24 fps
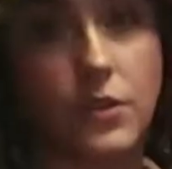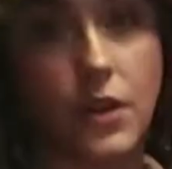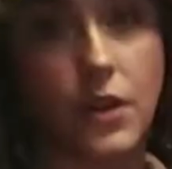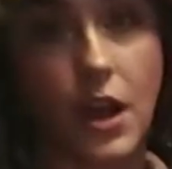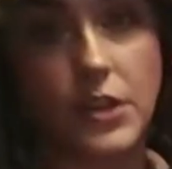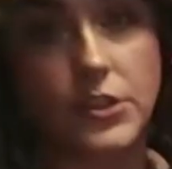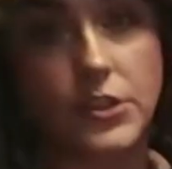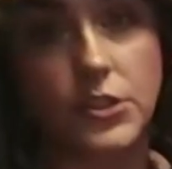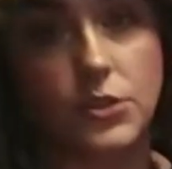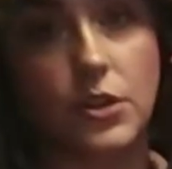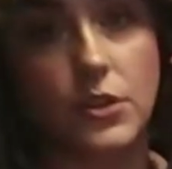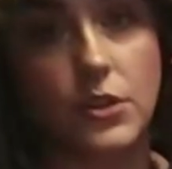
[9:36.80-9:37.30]

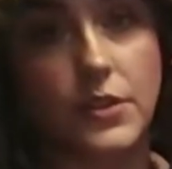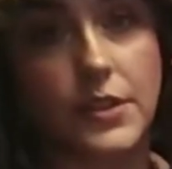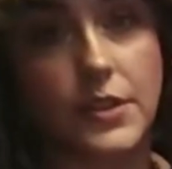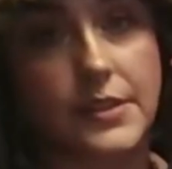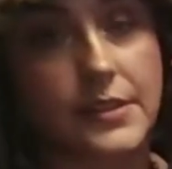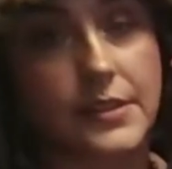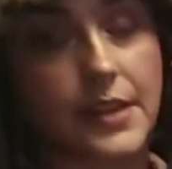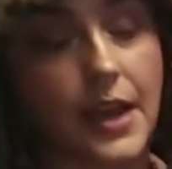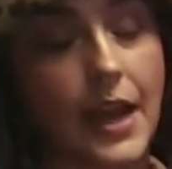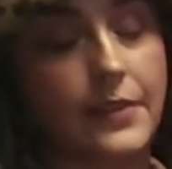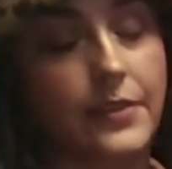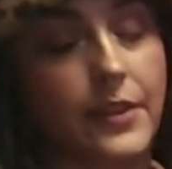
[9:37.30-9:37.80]
nozzle on the
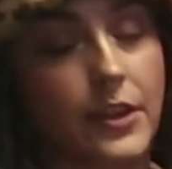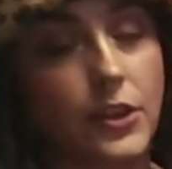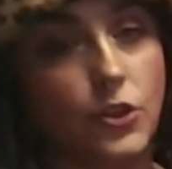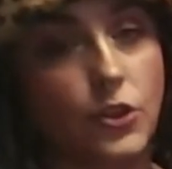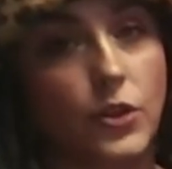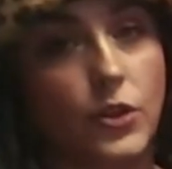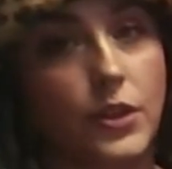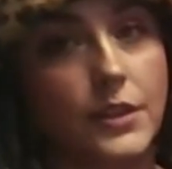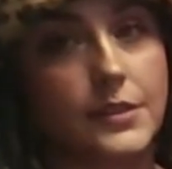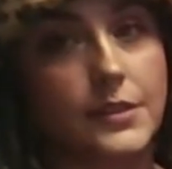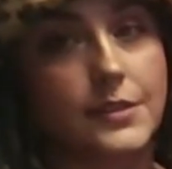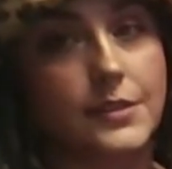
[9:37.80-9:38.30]
side that
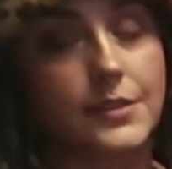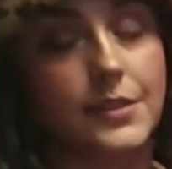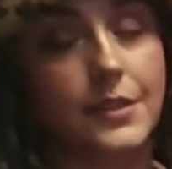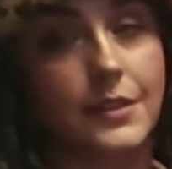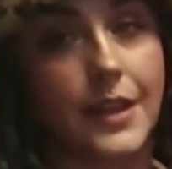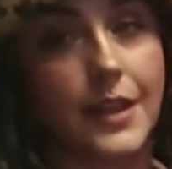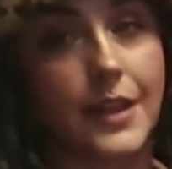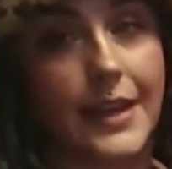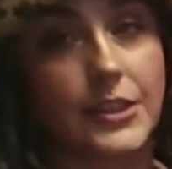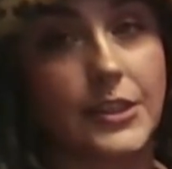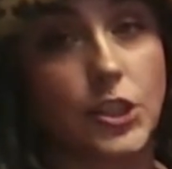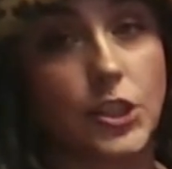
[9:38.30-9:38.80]
you can
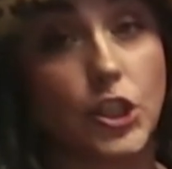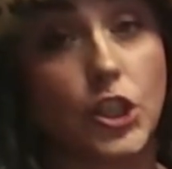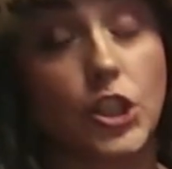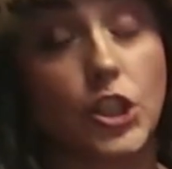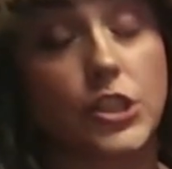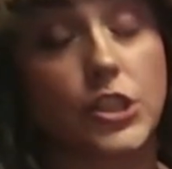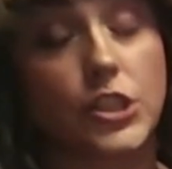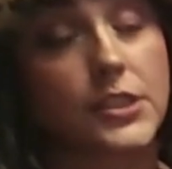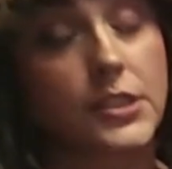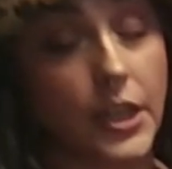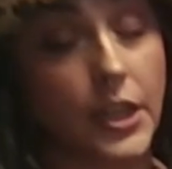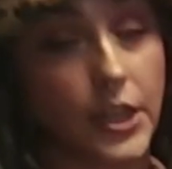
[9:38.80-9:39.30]
select your
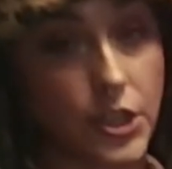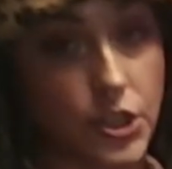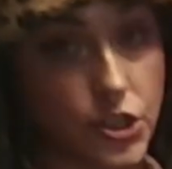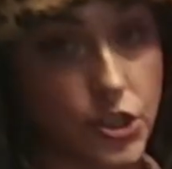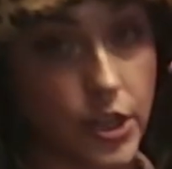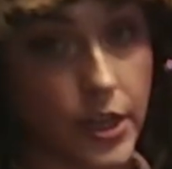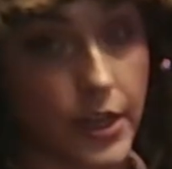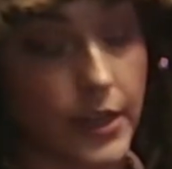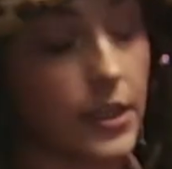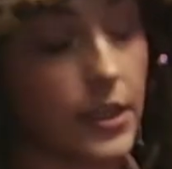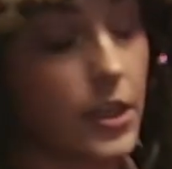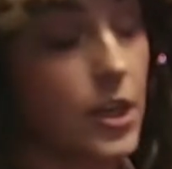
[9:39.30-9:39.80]

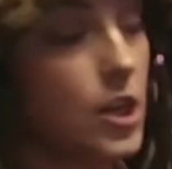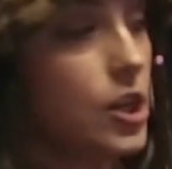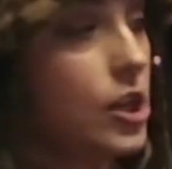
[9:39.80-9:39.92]
suction.